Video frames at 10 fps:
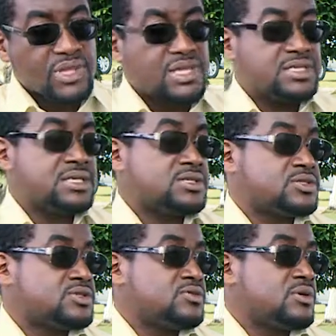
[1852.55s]
This
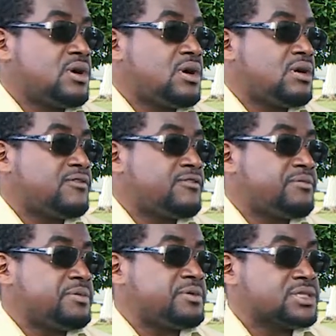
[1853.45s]
issue of
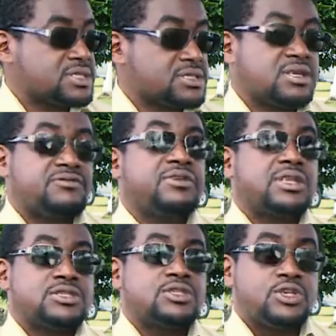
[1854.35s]
people just not
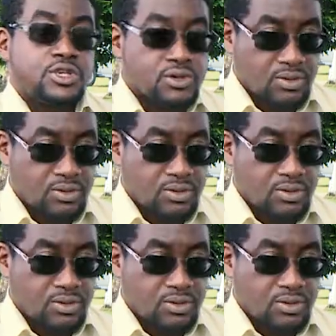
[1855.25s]
feeling secure.